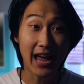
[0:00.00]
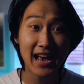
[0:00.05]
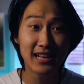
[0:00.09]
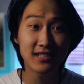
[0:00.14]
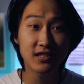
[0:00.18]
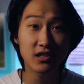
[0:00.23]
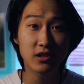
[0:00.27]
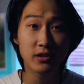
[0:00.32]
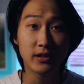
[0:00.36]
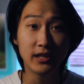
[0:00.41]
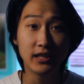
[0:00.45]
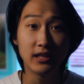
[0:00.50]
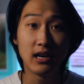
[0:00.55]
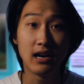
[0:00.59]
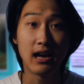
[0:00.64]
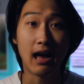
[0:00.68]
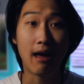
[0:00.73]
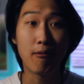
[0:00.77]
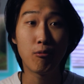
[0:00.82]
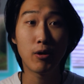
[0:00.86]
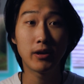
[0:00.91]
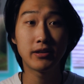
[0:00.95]
lastly,
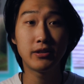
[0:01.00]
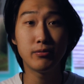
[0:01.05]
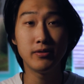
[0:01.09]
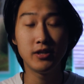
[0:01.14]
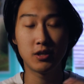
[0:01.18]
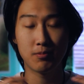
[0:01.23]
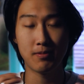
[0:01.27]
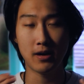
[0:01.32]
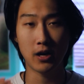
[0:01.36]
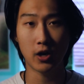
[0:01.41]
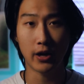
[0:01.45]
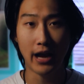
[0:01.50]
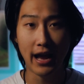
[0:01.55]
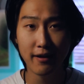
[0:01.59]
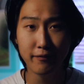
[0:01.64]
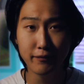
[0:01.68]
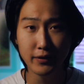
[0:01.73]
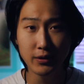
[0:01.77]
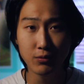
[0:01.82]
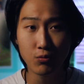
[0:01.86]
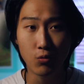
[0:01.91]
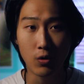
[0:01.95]
I want to inspire
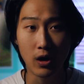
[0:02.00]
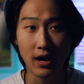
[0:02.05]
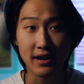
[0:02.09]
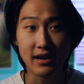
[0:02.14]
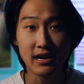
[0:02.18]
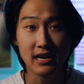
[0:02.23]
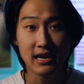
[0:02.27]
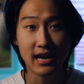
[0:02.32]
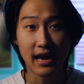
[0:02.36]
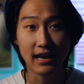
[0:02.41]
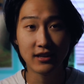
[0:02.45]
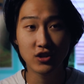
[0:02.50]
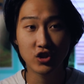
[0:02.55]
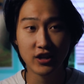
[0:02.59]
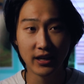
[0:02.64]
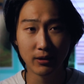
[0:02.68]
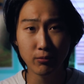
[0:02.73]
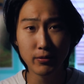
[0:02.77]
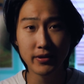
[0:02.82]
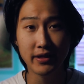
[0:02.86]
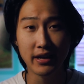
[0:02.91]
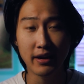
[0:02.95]
everyone and
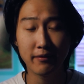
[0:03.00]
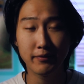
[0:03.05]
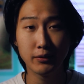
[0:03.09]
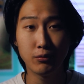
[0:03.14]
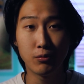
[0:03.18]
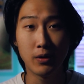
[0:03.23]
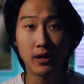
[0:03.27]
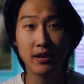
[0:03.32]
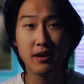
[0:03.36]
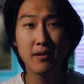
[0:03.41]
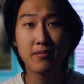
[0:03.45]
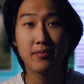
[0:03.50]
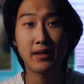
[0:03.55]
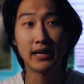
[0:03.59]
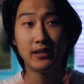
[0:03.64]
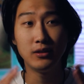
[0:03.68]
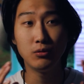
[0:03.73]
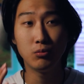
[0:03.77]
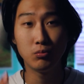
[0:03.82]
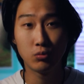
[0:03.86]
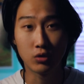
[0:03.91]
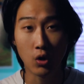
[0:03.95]
share with everyone
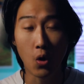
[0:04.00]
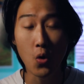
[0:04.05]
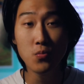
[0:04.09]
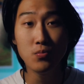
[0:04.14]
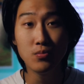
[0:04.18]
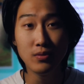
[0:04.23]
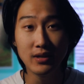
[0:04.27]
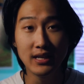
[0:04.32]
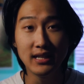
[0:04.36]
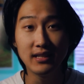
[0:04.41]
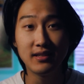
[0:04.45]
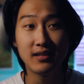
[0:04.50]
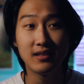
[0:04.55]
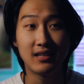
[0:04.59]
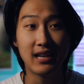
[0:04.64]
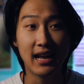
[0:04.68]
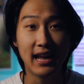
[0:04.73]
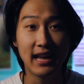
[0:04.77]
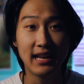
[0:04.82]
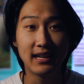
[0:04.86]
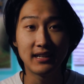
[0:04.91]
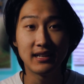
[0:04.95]
that you don't need to
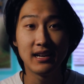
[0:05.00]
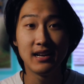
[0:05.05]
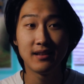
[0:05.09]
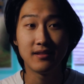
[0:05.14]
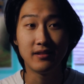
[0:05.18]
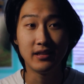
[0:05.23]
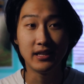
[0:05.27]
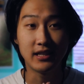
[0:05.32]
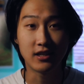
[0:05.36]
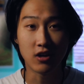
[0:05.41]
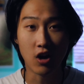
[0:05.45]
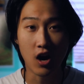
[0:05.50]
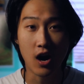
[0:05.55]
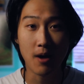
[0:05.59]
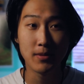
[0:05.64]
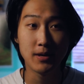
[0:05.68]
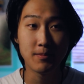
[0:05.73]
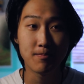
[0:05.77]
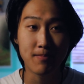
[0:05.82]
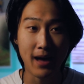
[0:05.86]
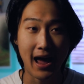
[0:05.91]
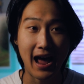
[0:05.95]
take the
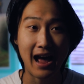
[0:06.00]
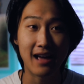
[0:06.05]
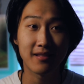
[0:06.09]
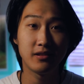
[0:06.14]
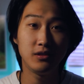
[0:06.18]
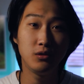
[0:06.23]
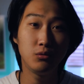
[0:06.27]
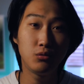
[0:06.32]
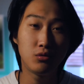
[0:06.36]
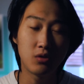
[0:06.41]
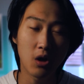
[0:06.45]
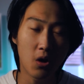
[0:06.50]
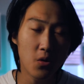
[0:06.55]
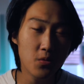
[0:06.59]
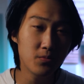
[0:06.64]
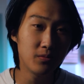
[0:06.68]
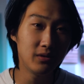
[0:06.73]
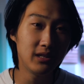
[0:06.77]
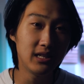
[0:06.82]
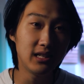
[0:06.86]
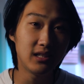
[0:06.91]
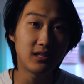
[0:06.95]
common path. You
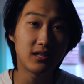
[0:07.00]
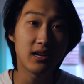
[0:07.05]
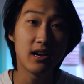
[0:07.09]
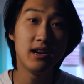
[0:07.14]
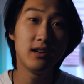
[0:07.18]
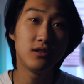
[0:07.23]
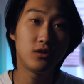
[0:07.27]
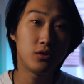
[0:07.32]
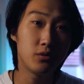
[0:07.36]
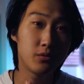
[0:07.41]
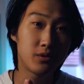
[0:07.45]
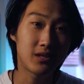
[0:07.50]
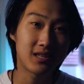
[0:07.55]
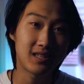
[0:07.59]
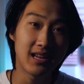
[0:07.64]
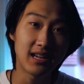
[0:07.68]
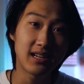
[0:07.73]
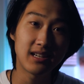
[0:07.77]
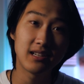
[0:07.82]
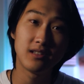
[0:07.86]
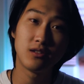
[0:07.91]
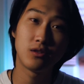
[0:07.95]
don't need to
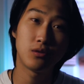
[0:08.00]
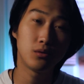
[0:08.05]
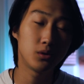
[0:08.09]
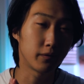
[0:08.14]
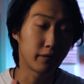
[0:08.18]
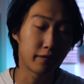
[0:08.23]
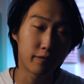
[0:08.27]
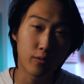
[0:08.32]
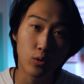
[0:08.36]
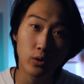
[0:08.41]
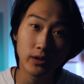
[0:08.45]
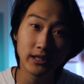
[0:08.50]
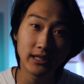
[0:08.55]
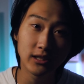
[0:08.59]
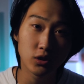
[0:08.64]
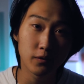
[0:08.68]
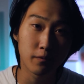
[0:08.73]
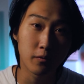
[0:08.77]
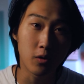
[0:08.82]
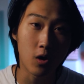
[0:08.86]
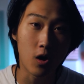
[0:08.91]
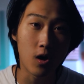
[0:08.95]
stick to your four
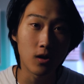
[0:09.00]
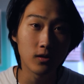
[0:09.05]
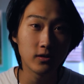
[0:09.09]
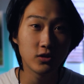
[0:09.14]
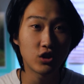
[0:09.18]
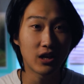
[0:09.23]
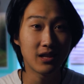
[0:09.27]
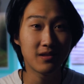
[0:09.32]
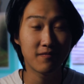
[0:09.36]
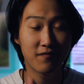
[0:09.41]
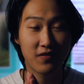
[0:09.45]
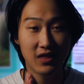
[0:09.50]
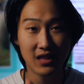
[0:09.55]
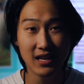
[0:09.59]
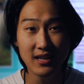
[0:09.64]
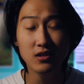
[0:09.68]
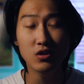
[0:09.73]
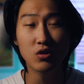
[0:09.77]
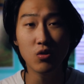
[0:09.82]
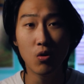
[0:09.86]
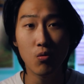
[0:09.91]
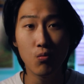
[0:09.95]
years of college. If
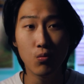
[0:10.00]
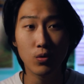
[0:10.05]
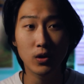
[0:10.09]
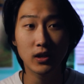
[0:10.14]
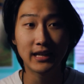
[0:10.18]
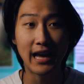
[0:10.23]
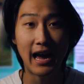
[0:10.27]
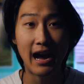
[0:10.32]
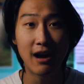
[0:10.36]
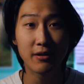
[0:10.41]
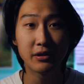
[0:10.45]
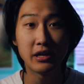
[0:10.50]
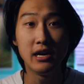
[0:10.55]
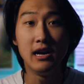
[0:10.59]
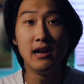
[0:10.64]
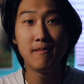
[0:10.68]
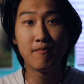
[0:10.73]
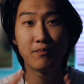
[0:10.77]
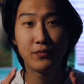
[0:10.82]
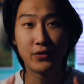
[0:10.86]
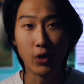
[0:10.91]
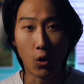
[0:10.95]
things don't work out,
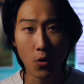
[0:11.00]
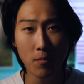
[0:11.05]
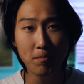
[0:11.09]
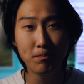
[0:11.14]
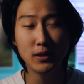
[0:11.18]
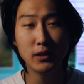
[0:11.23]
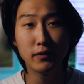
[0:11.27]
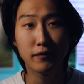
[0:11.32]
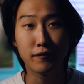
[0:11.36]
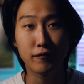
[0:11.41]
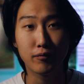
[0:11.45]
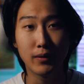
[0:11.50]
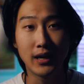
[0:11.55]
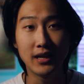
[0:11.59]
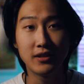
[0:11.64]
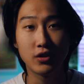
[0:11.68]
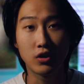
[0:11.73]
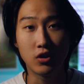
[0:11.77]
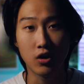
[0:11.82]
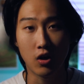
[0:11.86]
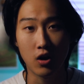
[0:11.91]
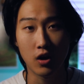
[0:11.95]
don't be
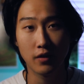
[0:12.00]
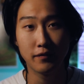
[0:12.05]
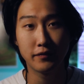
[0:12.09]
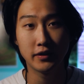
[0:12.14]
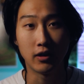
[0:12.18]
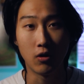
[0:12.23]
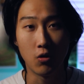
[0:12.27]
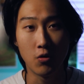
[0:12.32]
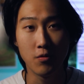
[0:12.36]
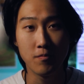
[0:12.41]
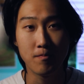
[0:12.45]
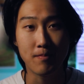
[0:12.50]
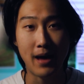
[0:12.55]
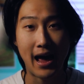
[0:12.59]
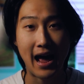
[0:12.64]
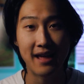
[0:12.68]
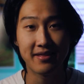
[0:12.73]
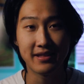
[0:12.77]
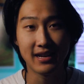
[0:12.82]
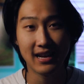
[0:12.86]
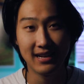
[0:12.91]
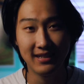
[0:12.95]
afraid to carve your own
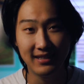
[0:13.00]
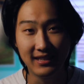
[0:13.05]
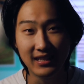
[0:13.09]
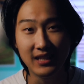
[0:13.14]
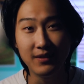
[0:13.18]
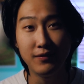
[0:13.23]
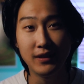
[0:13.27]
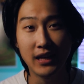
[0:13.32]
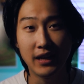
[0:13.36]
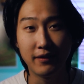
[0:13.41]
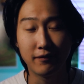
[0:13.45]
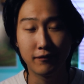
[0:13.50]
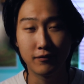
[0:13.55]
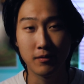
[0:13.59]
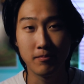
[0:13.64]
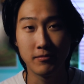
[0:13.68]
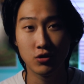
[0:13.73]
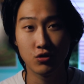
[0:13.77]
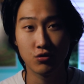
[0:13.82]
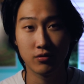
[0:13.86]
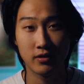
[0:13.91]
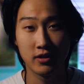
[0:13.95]
path and deviate from
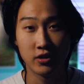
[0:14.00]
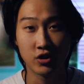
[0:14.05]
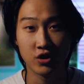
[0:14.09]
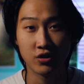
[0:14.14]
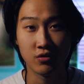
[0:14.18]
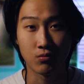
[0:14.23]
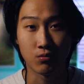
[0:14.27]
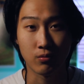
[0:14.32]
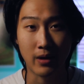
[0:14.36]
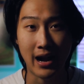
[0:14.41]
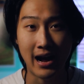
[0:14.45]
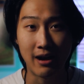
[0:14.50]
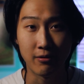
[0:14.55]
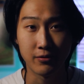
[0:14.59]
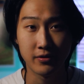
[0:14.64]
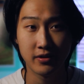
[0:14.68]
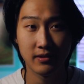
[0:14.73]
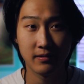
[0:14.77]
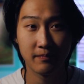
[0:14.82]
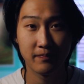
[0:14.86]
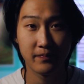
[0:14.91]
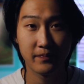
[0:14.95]
the traditional
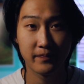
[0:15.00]
route.